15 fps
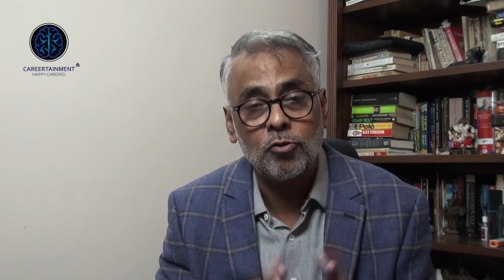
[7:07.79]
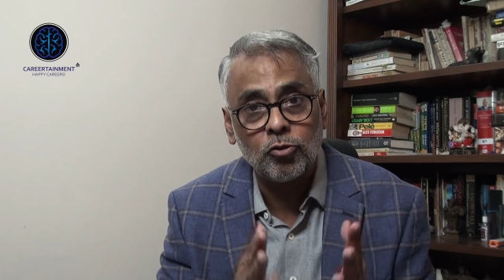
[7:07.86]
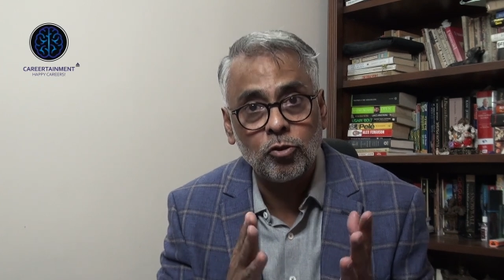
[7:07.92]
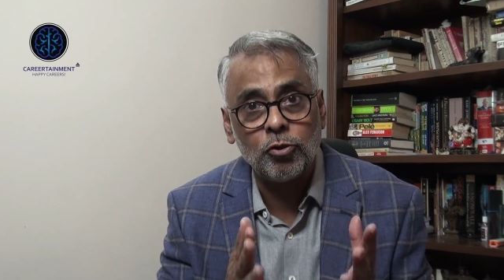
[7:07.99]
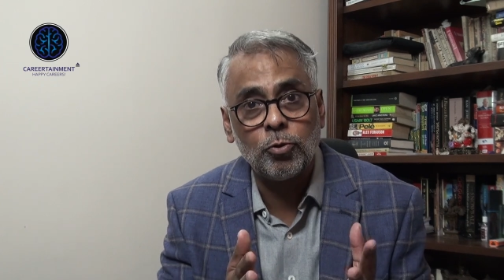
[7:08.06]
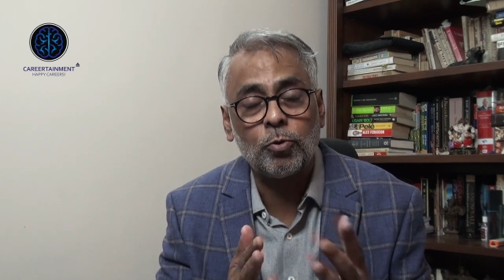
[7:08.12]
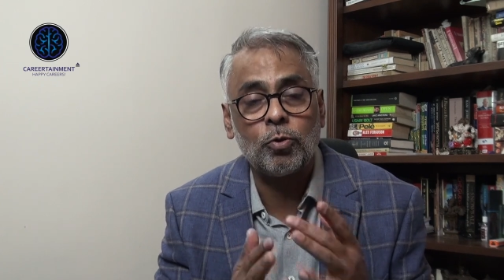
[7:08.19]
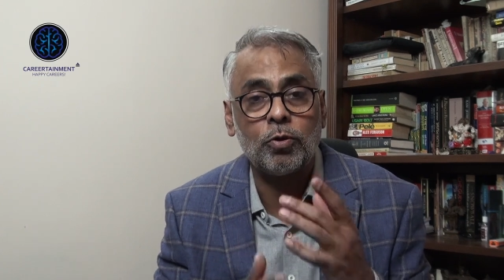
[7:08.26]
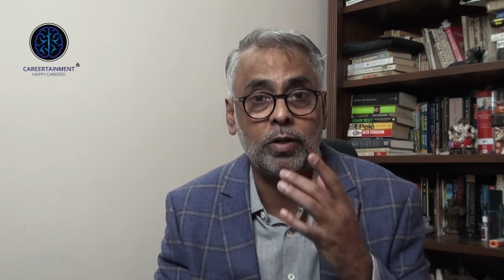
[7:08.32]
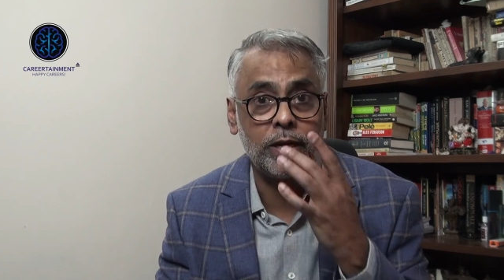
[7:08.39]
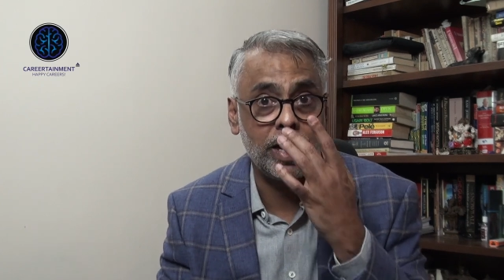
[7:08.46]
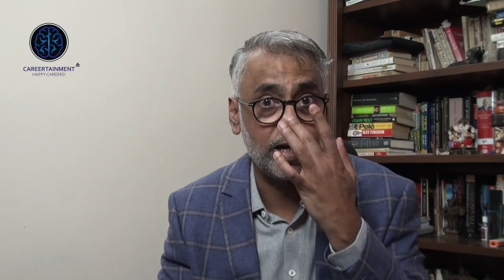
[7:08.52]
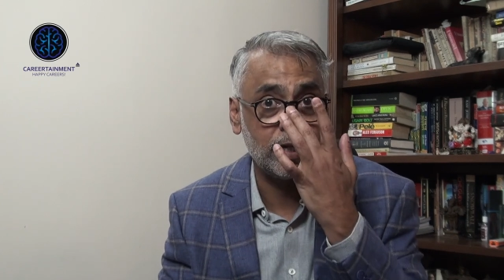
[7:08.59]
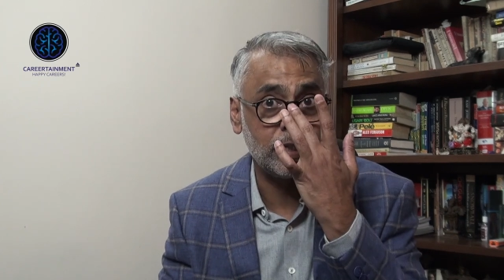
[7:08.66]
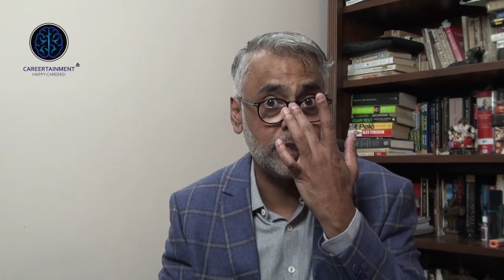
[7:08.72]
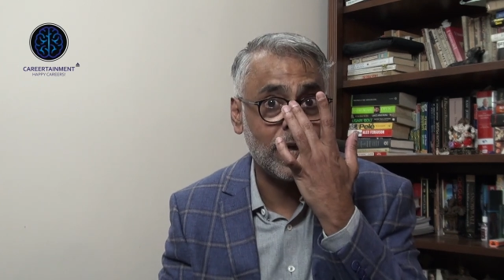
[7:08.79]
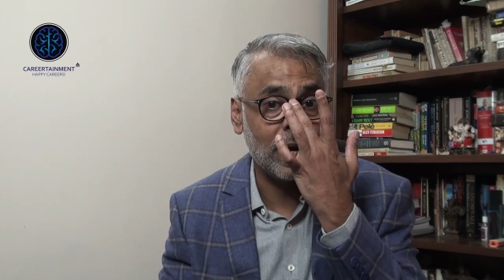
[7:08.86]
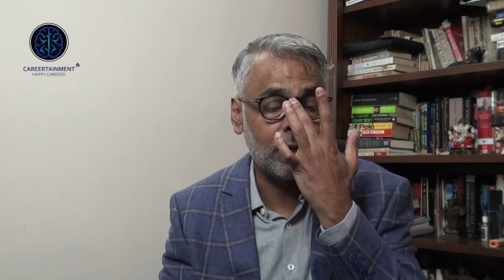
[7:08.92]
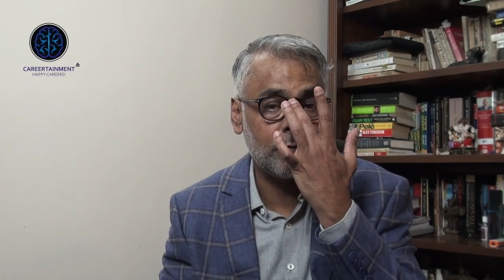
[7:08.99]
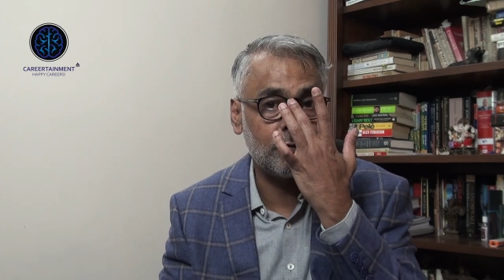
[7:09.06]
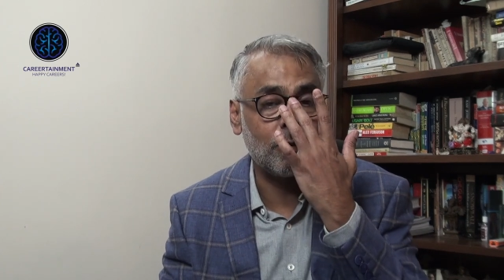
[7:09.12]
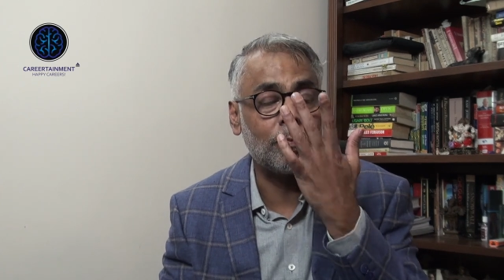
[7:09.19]
So you could take
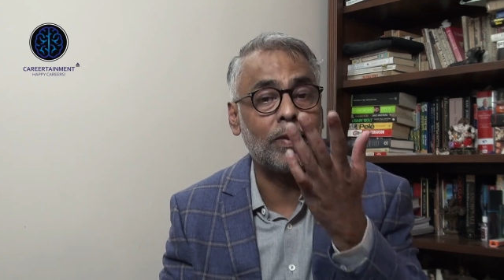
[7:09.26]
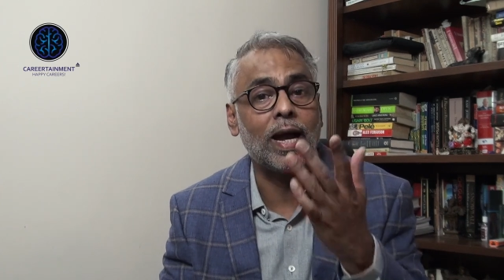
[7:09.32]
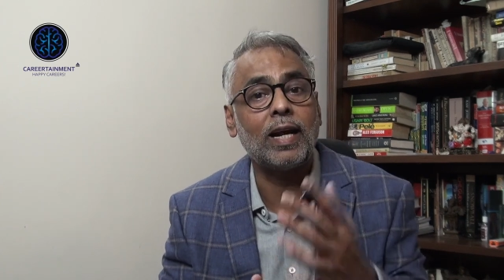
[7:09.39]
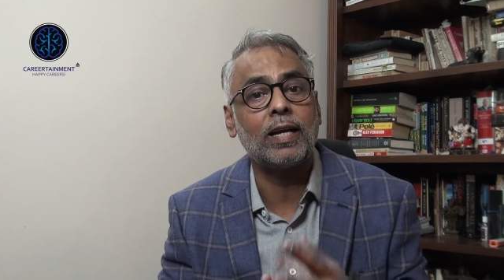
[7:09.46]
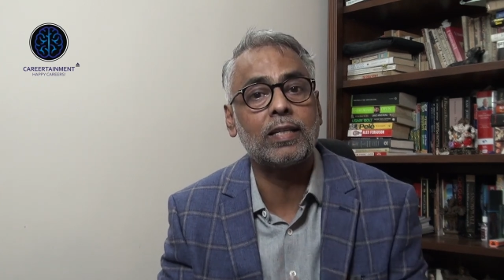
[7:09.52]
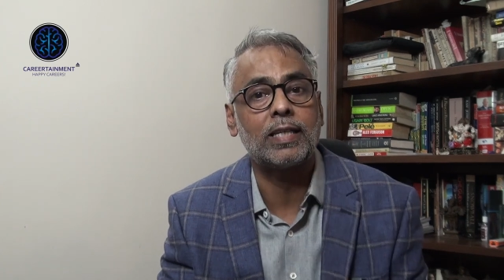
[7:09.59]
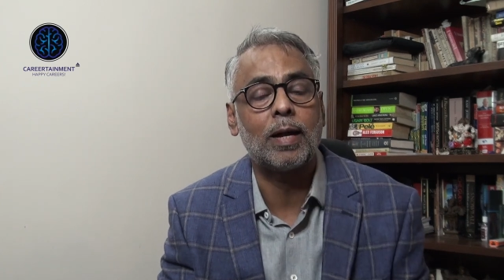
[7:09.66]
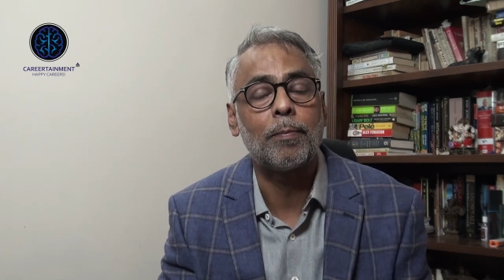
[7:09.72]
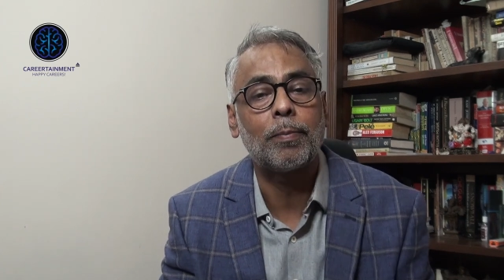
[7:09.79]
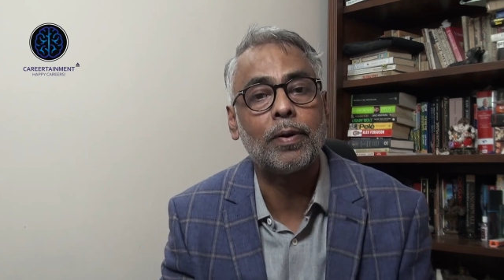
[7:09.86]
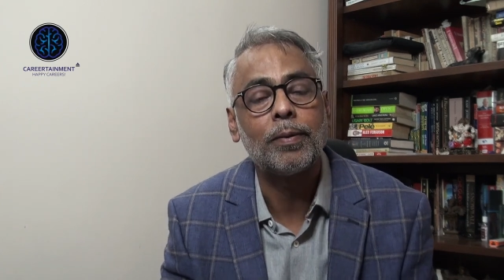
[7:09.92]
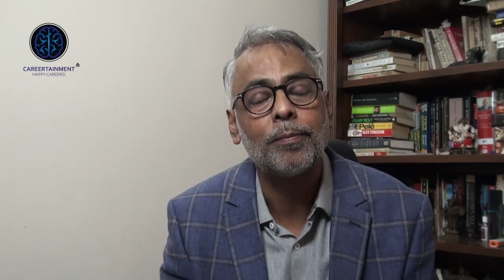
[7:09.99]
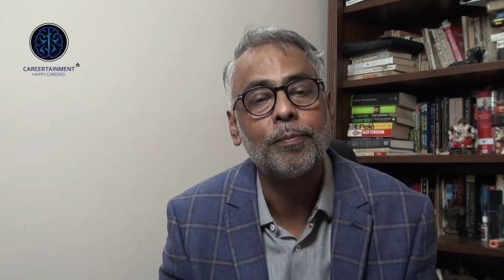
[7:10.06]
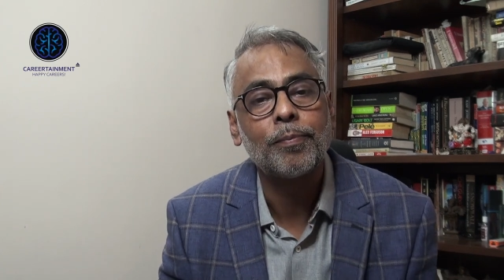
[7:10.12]
that from that example.